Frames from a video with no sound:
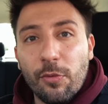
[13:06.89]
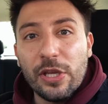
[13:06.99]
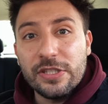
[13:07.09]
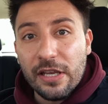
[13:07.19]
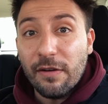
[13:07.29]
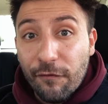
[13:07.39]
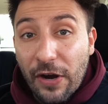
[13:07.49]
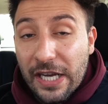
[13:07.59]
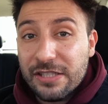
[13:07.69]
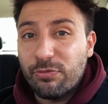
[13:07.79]
We did
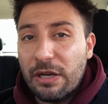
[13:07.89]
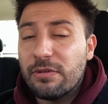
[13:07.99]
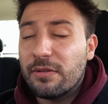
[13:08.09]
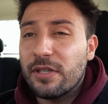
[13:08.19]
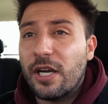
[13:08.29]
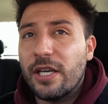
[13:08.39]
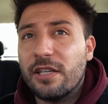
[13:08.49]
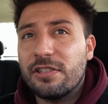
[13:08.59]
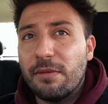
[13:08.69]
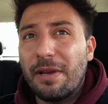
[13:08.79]
find Swadwell
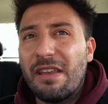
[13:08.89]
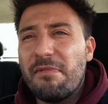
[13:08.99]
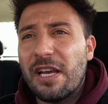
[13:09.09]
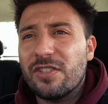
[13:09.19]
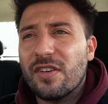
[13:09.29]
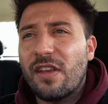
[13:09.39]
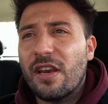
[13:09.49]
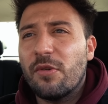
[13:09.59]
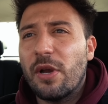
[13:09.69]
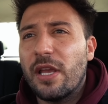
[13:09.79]
Daiyaxi, but he managed to
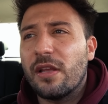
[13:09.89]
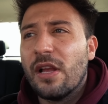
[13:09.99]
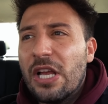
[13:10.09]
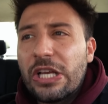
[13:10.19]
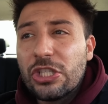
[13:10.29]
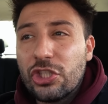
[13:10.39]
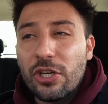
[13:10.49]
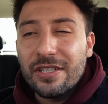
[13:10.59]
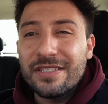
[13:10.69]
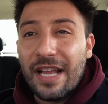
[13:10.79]
get away
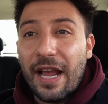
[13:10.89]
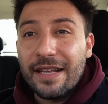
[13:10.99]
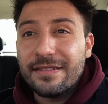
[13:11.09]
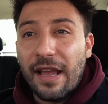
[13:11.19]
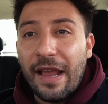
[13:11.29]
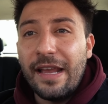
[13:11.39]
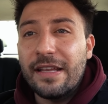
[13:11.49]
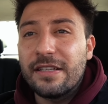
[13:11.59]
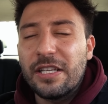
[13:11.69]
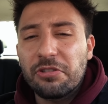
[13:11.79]
just at the
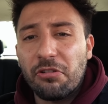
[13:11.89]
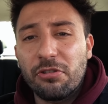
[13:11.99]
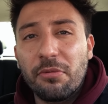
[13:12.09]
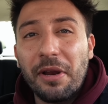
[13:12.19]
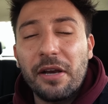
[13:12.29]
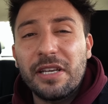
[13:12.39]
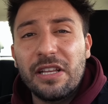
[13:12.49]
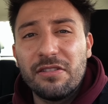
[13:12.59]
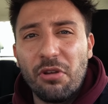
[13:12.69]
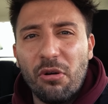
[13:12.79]
end. He turned around
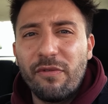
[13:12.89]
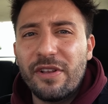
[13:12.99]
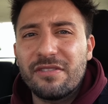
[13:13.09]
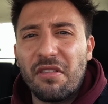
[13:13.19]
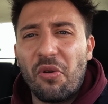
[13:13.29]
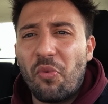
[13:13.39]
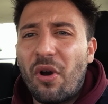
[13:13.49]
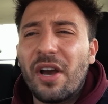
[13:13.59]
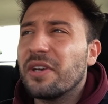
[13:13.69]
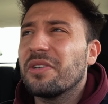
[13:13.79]
and dove into the
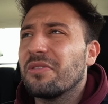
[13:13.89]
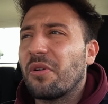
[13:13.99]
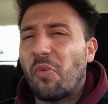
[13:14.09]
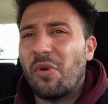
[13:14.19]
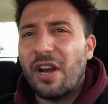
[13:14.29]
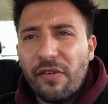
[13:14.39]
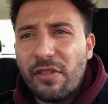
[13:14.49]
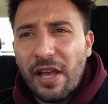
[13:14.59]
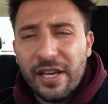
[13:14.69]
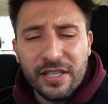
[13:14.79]
water or
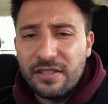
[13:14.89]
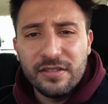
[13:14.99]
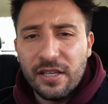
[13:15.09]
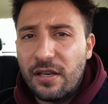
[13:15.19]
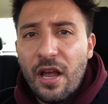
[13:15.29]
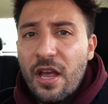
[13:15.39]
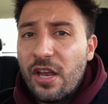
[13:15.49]
whatever the heck he did.